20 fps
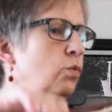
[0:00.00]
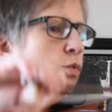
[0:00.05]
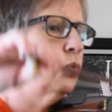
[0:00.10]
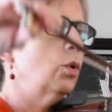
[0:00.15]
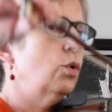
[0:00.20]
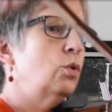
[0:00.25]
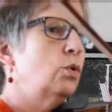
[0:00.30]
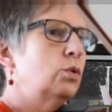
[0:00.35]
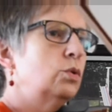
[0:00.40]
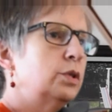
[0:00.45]

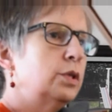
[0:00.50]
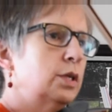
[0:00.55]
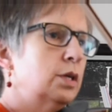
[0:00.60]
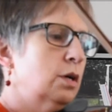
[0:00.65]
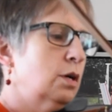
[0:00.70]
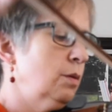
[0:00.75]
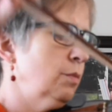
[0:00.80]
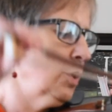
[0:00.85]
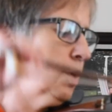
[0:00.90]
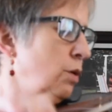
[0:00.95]
Roll the
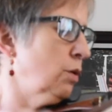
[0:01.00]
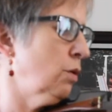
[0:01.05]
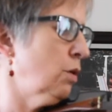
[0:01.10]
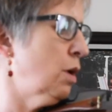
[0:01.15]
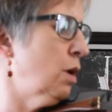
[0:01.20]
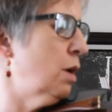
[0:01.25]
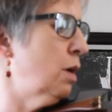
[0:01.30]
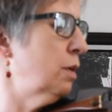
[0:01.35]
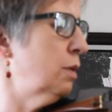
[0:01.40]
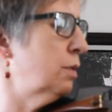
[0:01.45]
arm
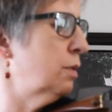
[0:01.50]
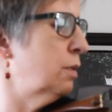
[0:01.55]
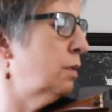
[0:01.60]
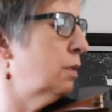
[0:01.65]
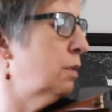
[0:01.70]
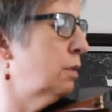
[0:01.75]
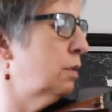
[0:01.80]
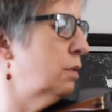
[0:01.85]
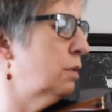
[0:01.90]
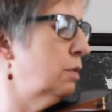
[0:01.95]
across
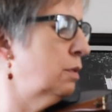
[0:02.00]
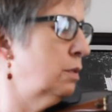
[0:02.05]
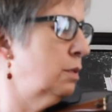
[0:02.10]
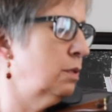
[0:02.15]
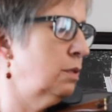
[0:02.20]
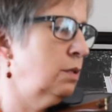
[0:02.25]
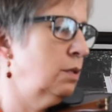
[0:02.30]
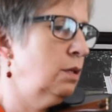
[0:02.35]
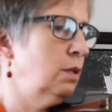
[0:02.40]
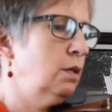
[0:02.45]

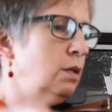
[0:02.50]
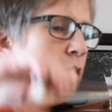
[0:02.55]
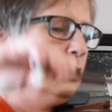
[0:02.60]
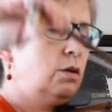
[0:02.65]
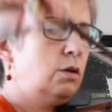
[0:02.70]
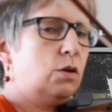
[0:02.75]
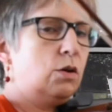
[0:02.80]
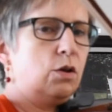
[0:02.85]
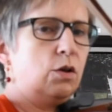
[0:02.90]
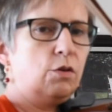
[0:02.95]

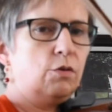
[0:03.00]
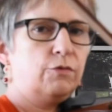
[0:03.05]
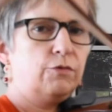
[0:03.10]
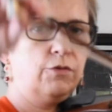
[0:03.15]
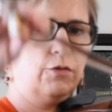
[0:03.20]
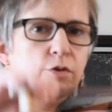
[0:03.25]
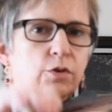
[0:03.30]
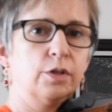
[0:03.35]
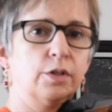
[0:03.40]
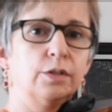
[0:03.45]
all
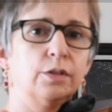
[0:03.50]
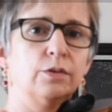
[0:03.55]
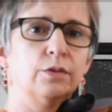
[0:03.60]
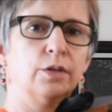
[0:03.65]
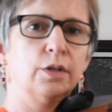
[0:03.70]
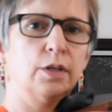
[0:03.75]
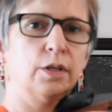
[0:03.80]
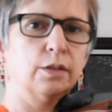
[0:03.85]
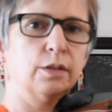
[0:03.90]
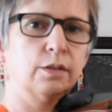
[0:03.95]
four
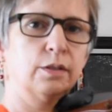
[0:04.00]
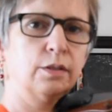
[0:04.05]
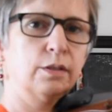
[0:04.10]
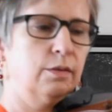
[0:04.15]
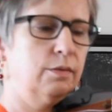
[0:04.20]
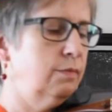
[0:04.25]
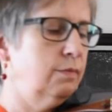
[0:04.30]
strings.